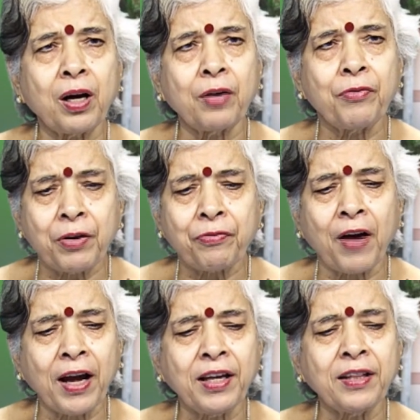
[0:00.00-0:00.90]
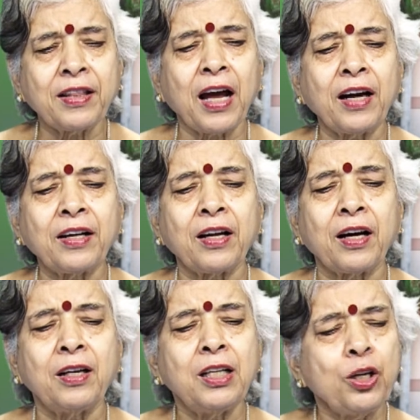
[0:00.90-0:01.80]
we find that
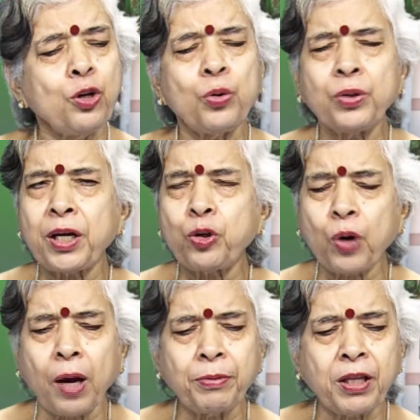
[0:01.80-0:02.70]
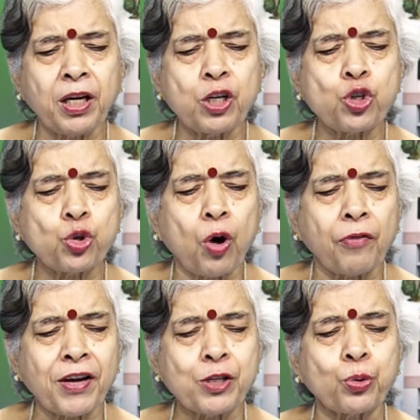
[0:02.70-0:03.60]
they took up the issue of
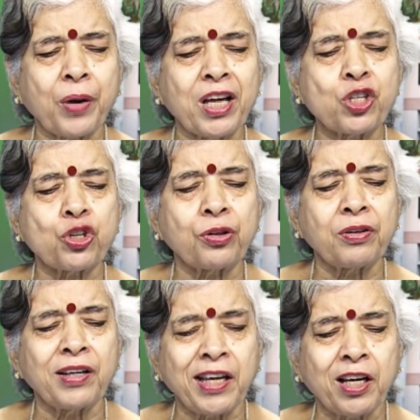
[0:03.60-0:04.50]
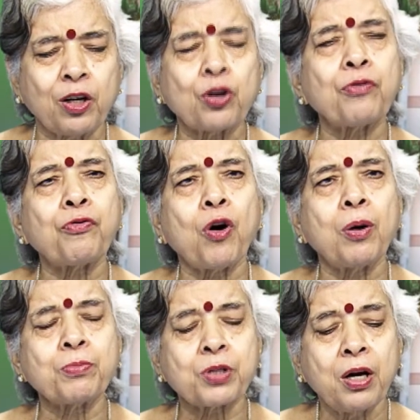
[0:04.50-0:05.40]
education, legal
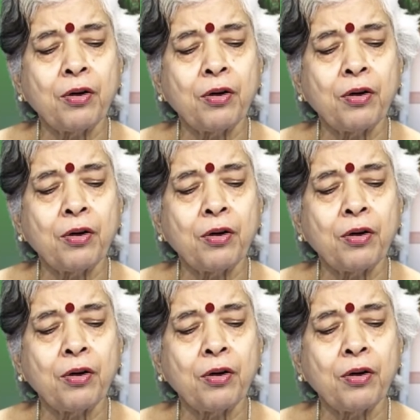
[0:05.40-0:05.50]
reforms,